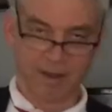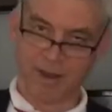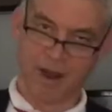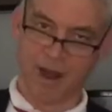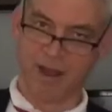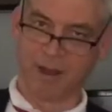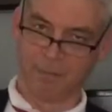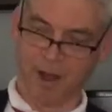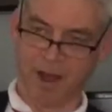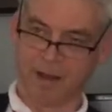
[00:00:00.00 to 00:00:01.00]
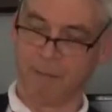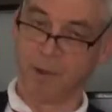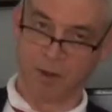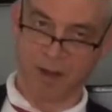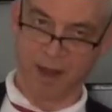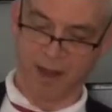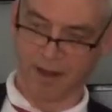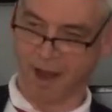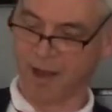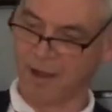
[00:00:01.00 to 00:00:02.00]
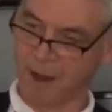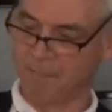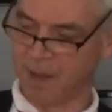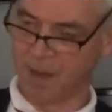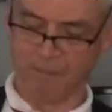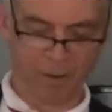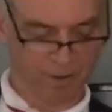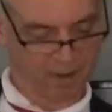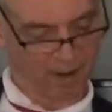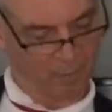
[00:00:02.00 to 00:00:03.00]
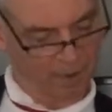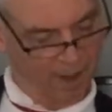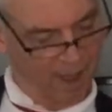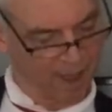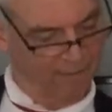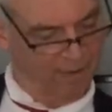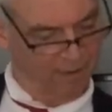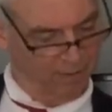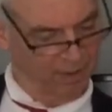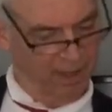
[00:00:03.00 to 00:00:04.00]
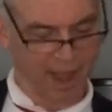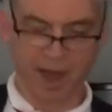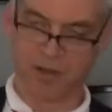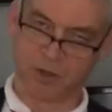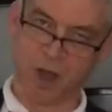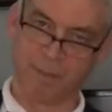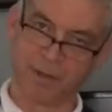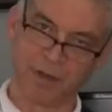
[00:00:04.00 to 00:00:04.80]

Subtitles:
that I am not a millionaire. How could I be a millionaire when I haven't really had a job